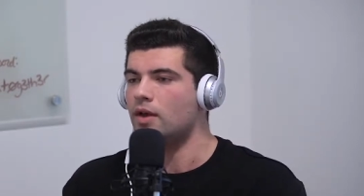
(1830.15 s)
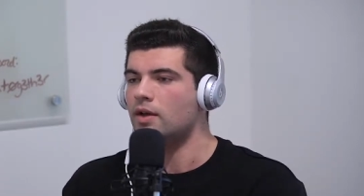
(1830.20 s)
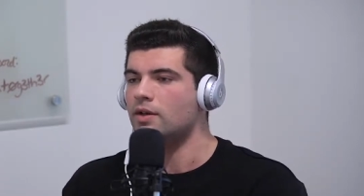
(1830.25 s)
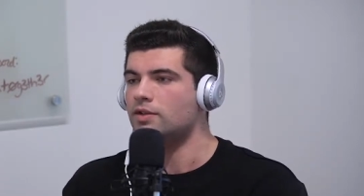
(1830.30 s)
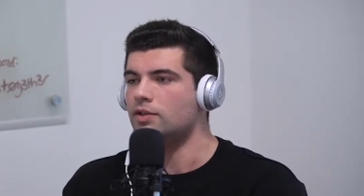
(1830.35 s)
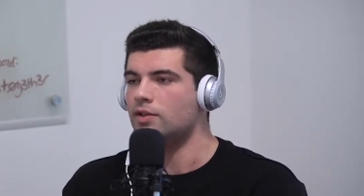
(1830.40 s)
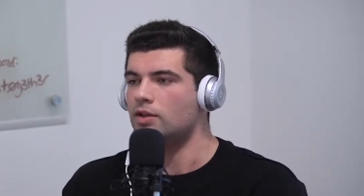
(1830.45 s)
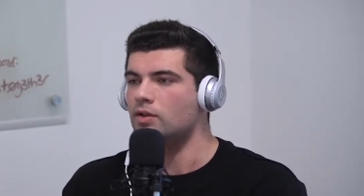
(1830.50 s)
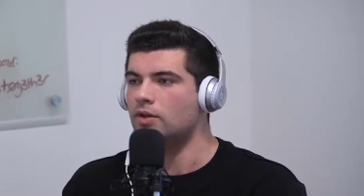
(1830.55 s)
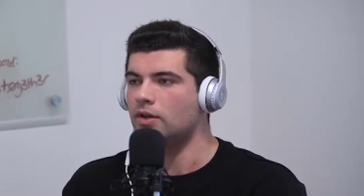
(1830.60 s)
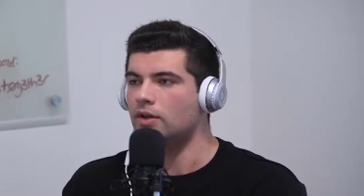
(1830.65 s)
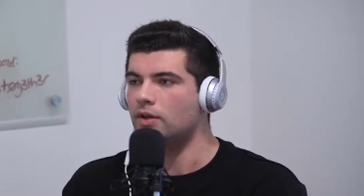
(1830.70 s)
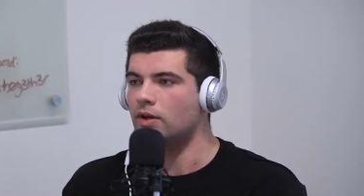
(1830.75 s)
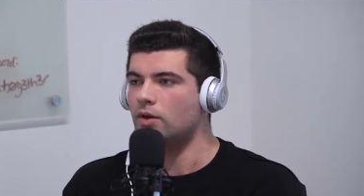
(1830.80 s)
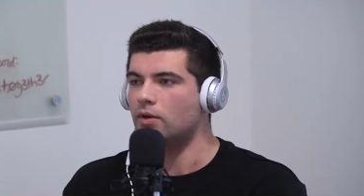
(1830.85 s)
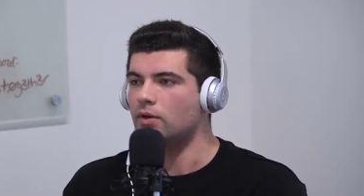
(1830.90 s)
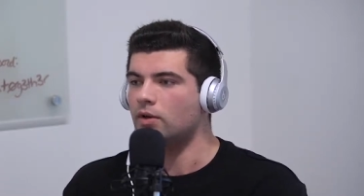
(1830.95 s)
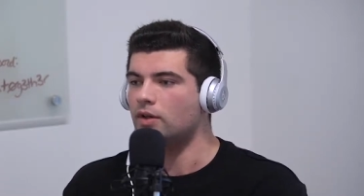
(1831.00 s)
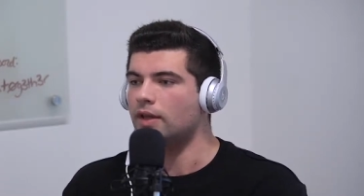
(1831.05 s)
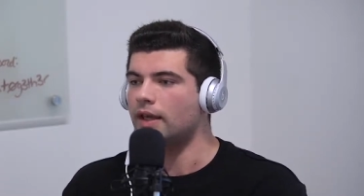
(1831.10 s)
So you can
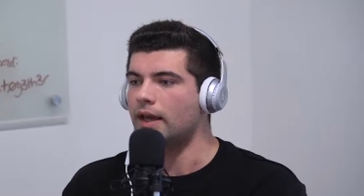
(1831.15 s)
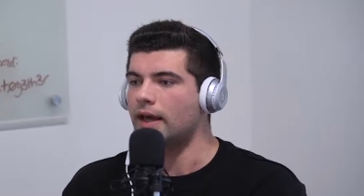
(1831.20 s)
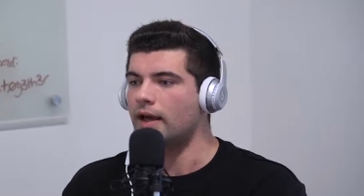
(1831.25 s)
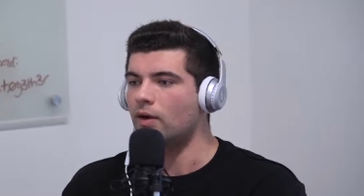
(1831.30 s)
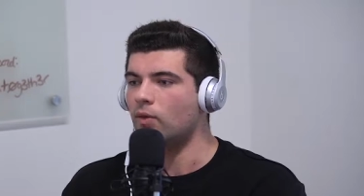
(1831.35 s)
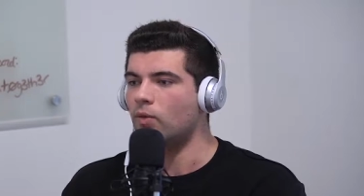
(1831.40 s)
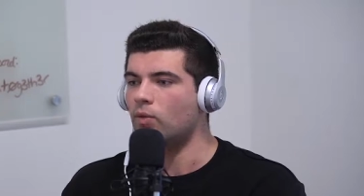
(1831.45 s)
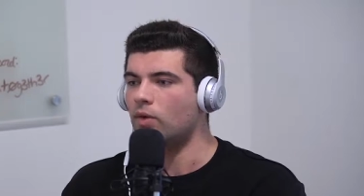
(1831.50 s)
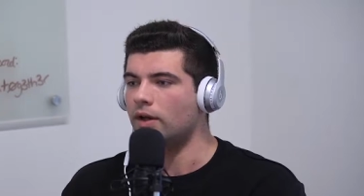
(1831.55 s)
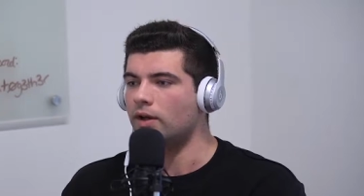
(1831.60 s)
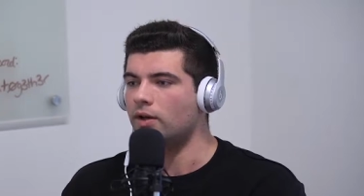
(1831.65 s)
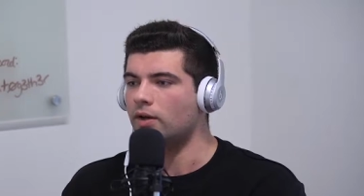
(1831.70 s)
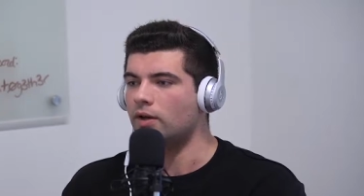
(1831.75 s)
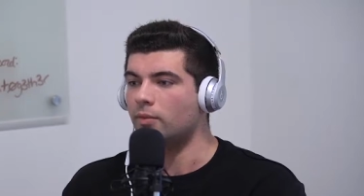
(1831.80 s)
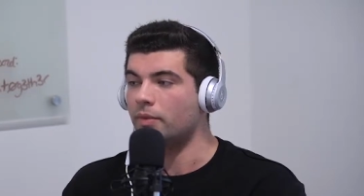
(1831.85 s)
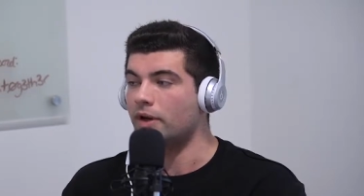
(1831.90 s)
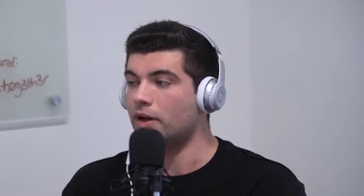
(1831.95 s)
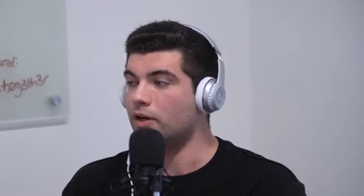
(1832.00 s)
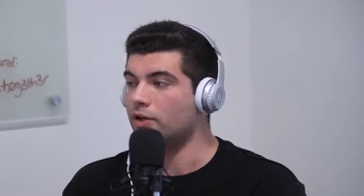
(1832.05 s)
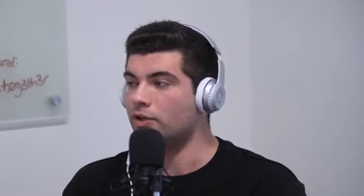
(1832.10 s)
go look at what your
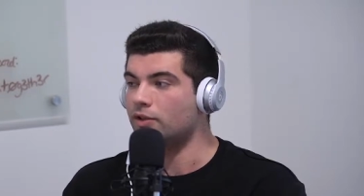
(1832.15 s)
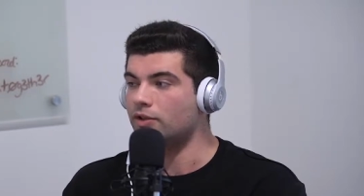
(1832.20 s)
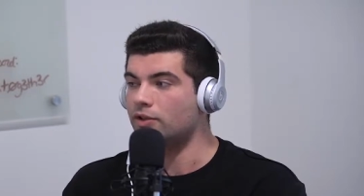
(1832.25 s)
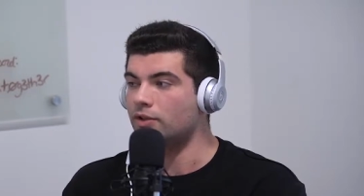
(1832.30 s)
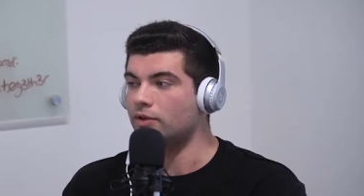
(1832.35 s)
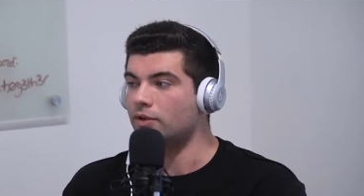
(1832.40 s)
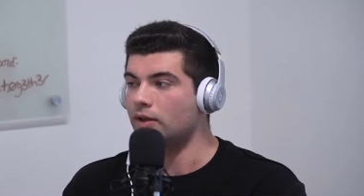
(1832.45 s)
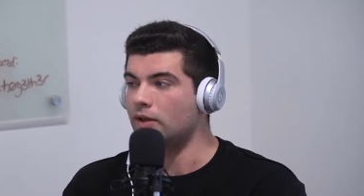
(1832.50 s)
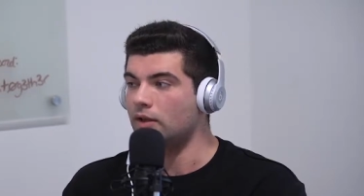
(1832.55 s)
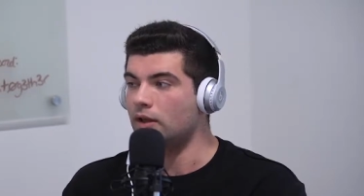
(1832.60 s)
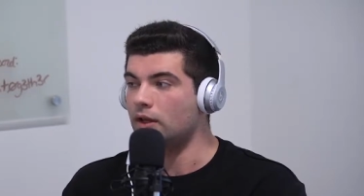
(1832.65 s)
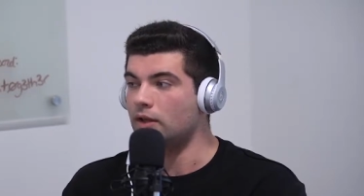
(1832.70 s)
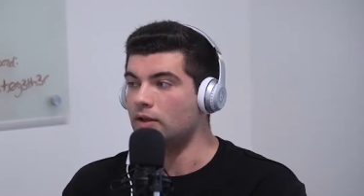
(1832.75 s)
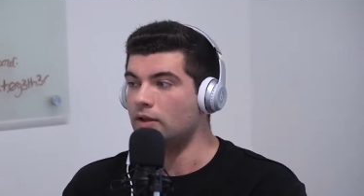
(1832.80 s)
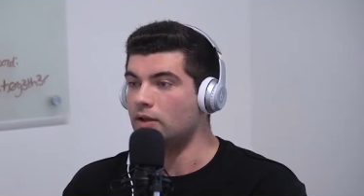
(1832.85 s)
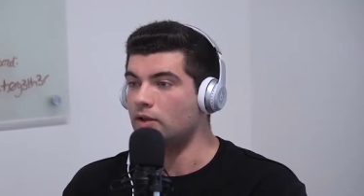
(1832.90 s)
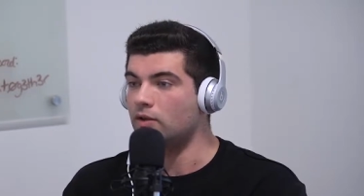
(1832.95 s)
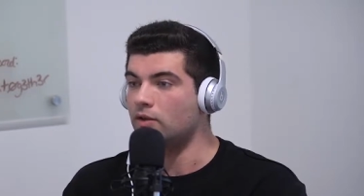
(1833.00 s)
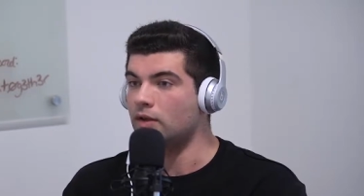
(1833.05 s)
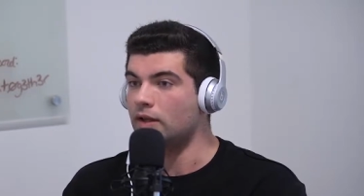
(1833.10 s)
competitors are doing, and
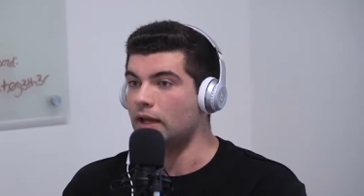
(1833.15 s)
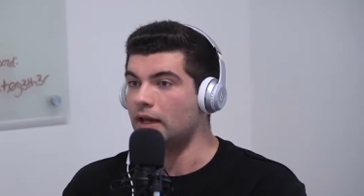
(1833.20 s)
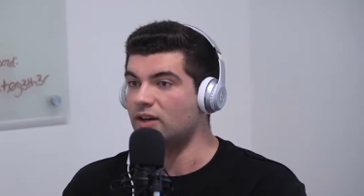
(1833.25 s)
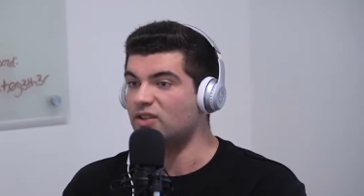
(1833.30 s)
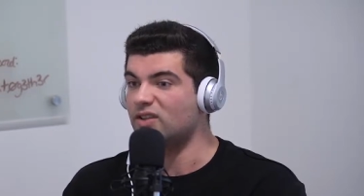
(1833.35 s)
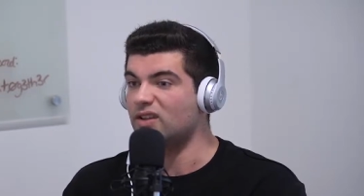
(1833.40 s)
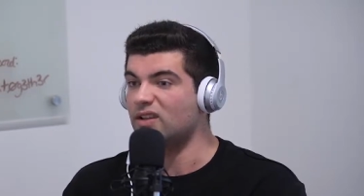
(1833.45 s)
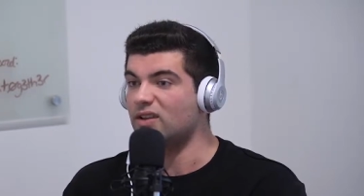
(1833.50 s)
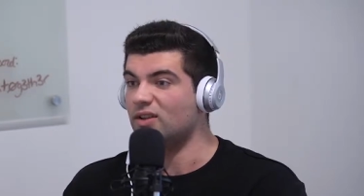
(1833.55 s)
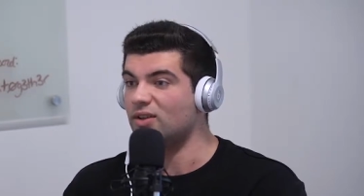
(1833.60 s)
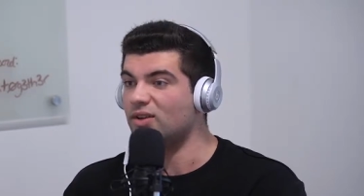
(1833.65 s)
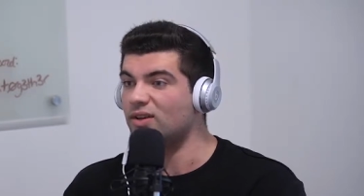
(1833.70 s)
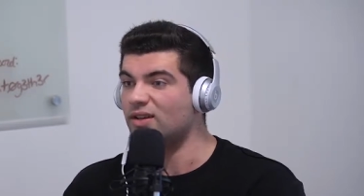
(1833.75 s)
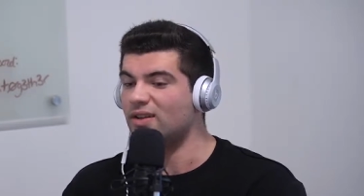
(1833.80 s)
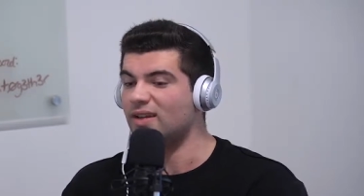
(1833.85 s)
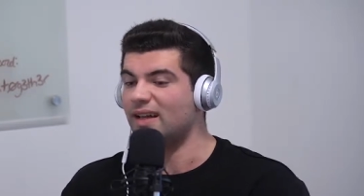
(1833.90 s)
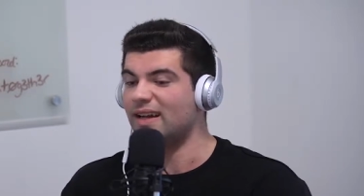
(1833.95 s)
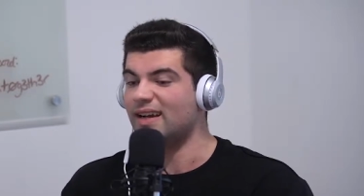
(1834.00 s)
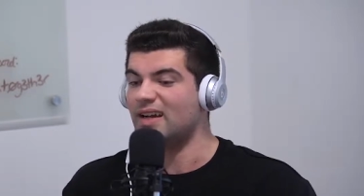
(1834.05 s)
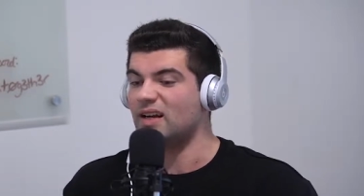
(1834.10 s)
then you can actually
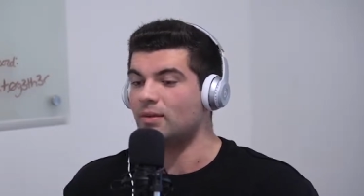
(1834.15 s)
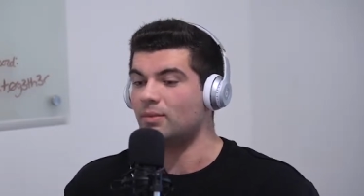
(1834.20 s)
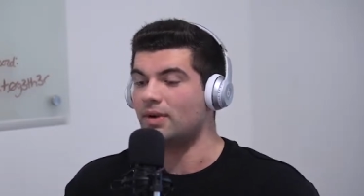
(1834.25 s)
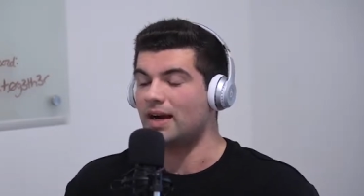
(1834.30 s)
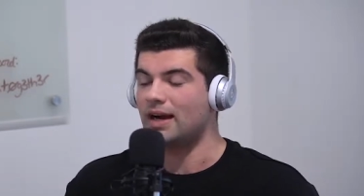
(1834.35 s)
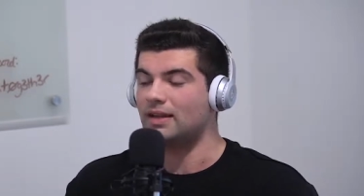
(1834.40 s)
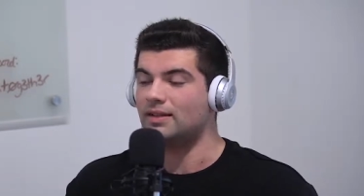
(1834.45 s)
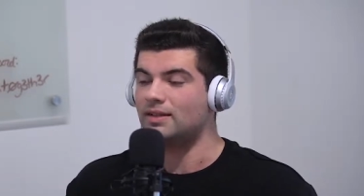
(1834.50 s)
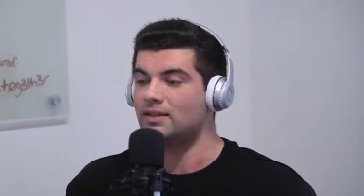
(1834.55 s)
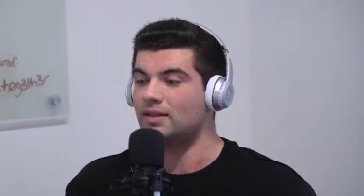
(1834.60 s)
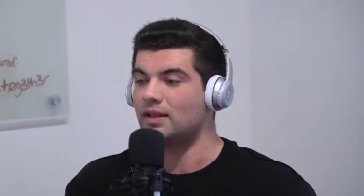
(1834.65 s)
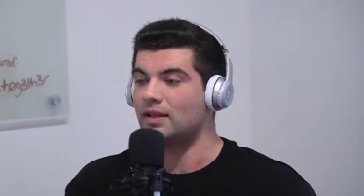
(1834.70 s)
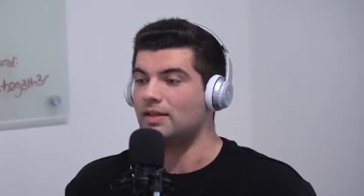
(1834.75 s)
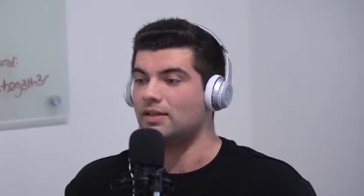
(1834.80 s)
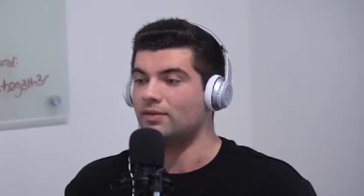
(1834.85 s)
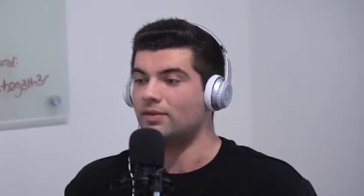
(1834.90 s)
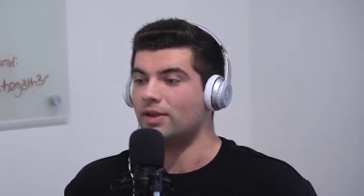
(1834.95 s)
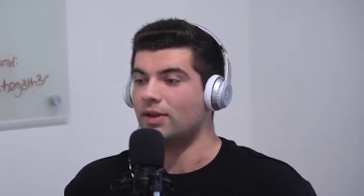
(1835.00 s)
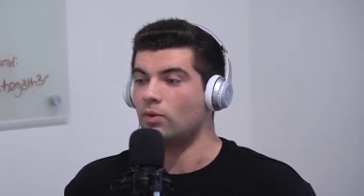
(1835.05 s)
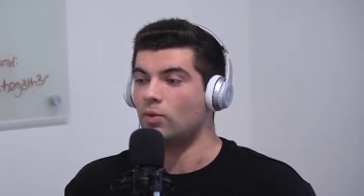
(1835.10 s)
look like kind of behind the scenes
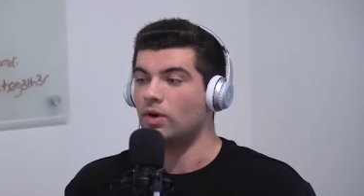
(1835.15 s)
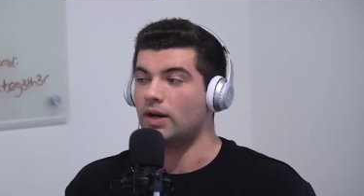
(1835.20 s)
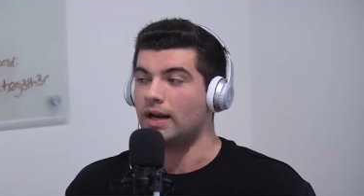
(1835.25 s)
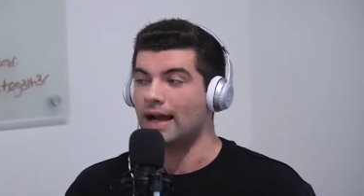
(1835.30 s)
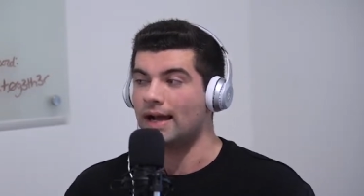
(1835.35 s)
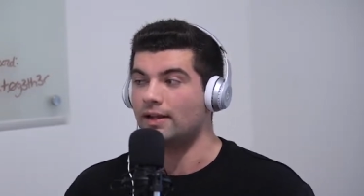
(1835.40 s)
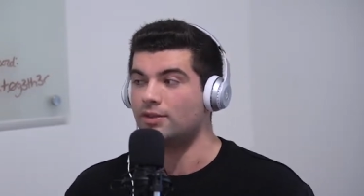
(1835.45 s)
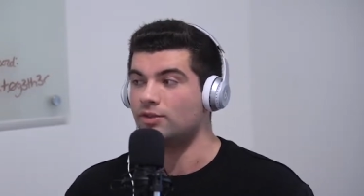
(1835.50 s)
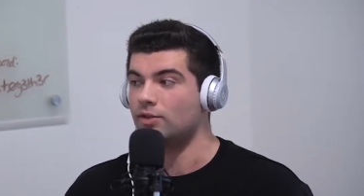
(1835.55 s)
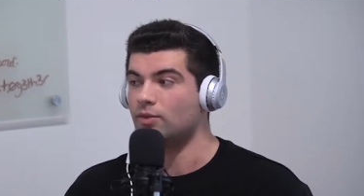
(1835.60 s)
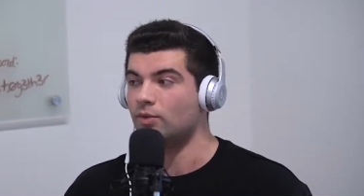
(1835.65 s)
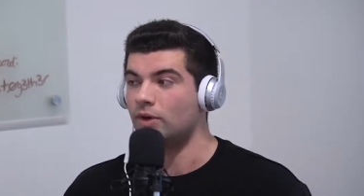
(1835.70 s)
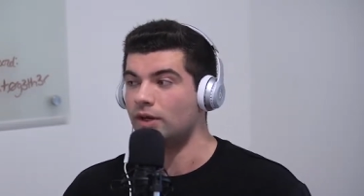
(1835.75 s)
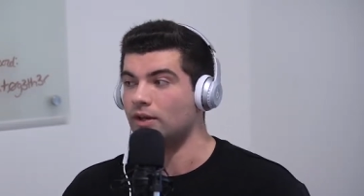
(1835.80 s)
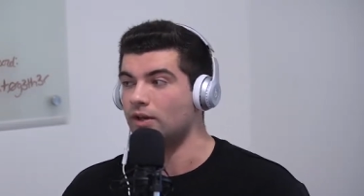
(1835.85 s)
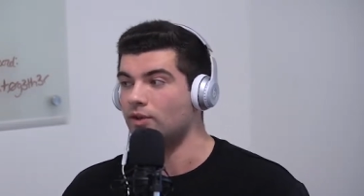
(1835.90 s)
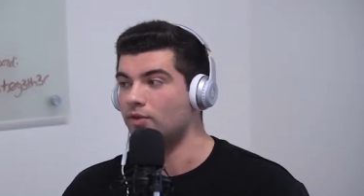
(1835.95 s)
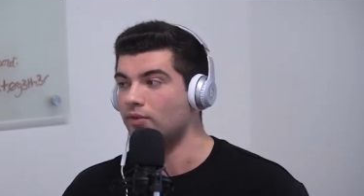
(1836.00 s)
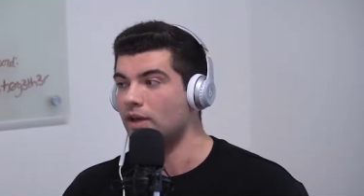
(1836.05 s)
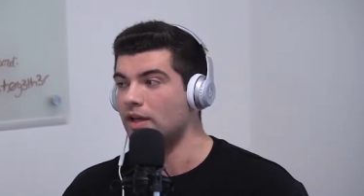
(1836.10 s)
of like what ads they're
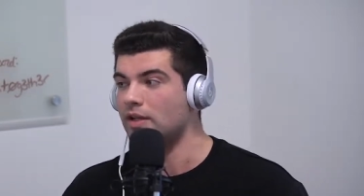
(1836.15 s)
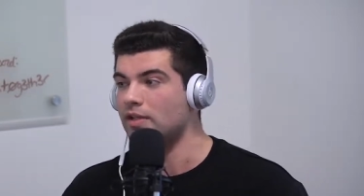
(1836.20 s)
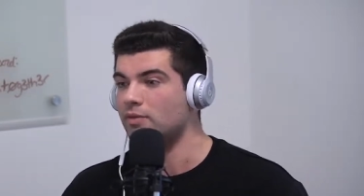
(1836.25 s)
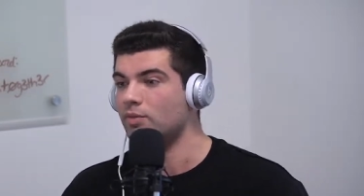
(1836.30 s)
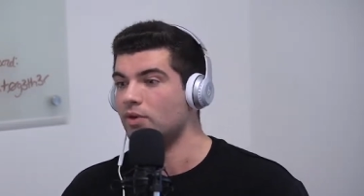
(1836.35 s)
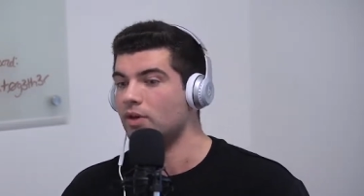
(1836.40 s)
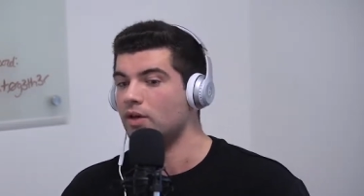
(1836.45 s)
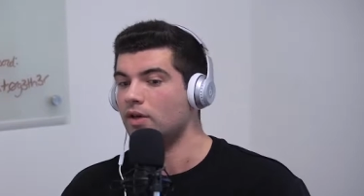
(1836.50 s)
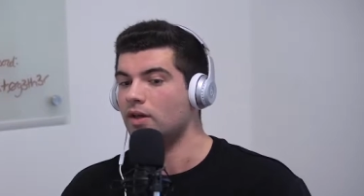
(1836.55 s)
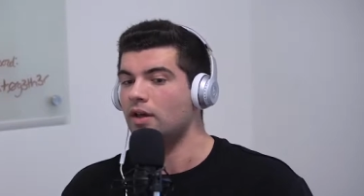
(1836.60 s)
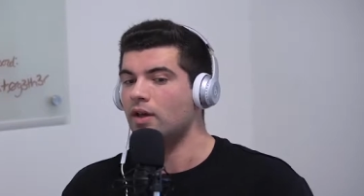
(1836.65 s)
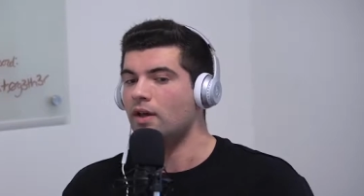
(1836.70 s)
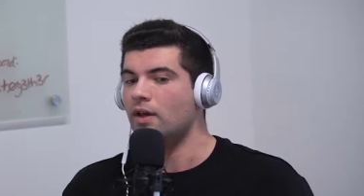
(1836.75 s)
running on Facebook,